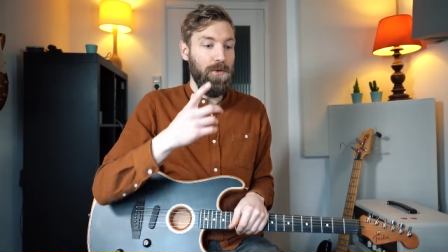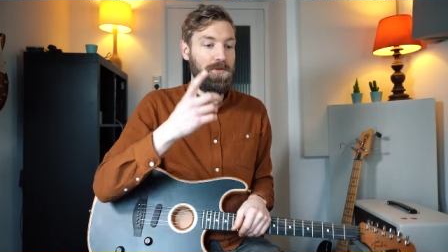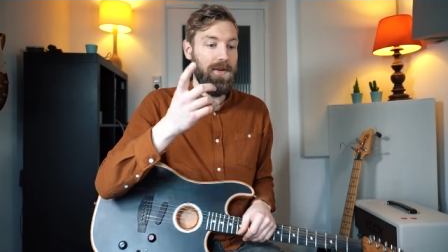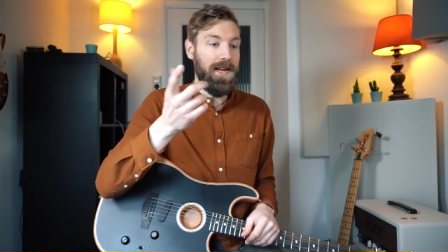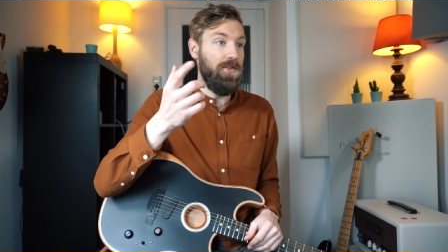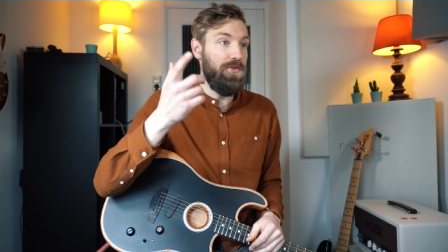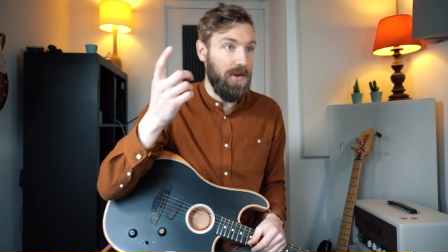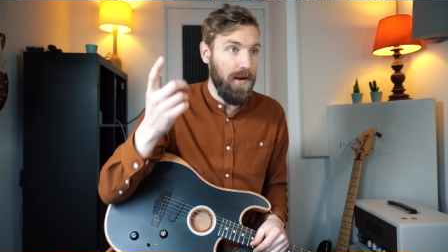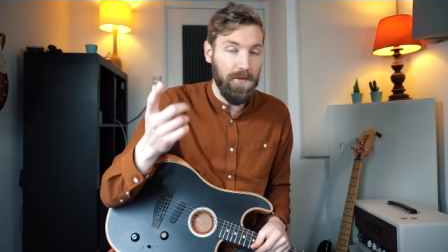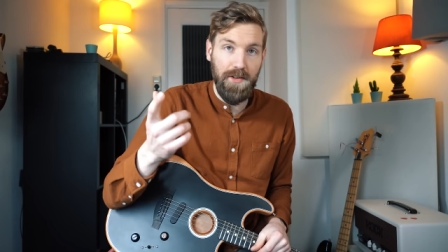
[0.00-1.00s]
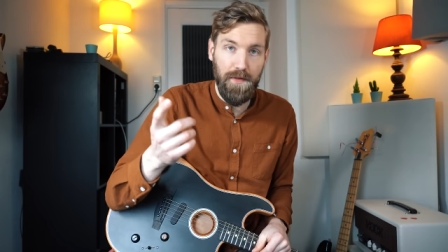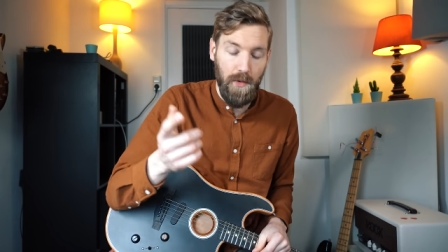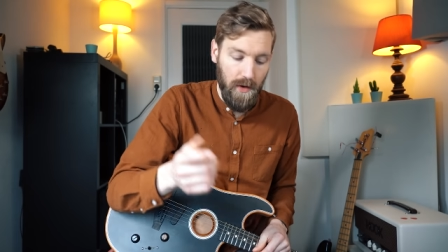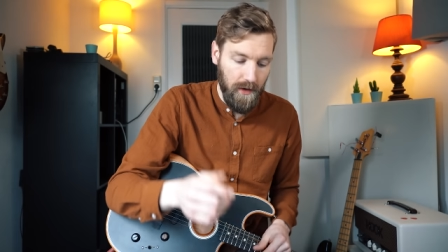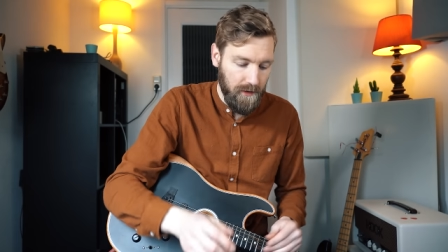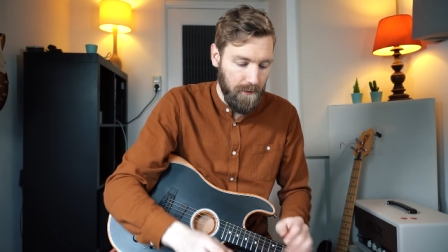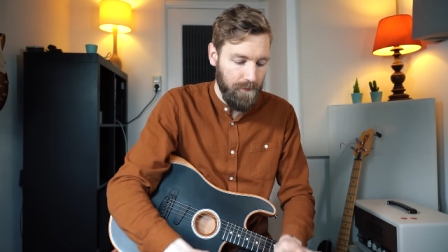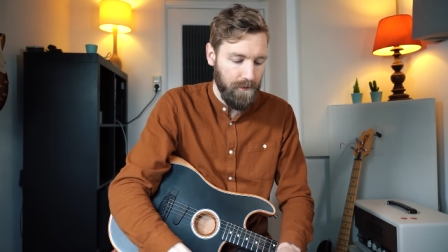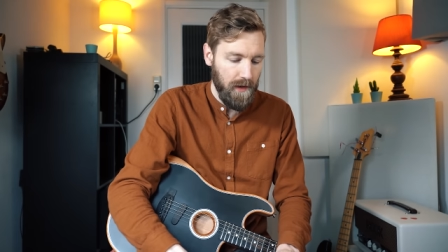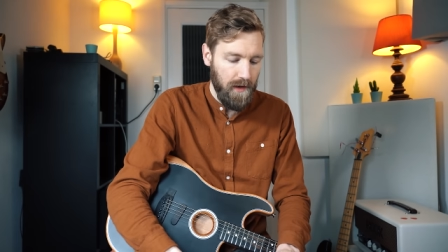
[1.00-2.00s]
also add drums if I want.
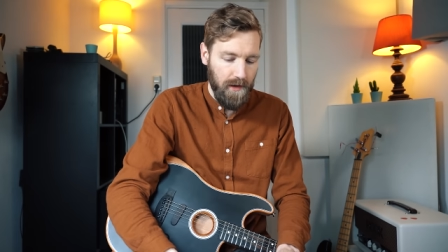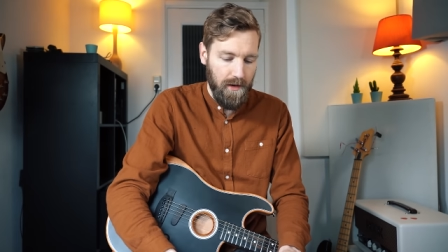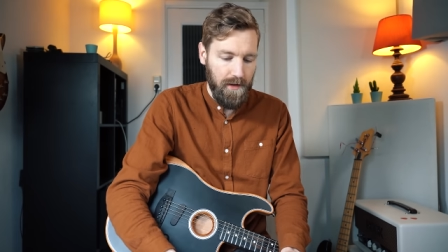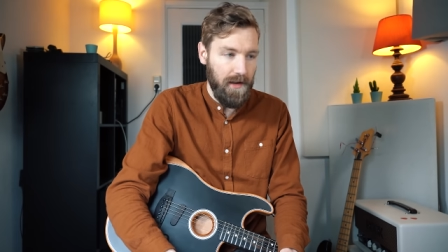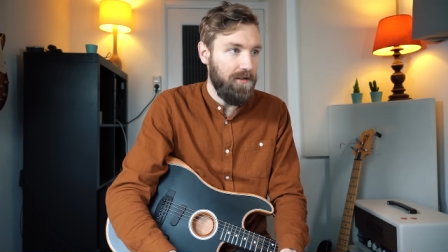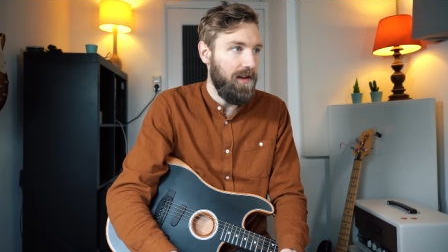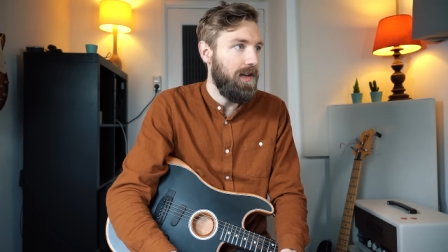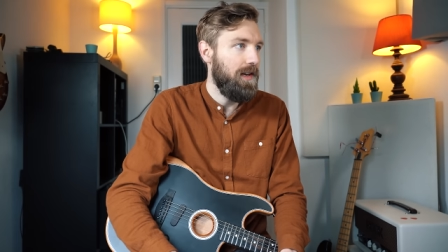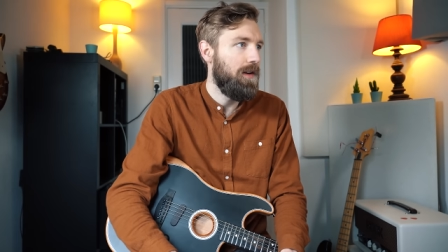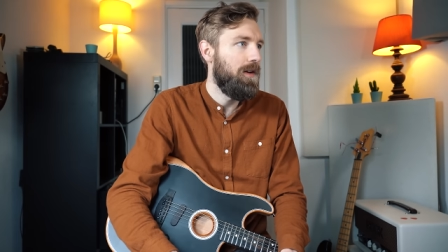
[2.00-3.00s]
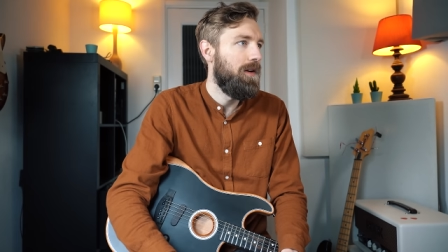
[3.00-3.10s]
Let's say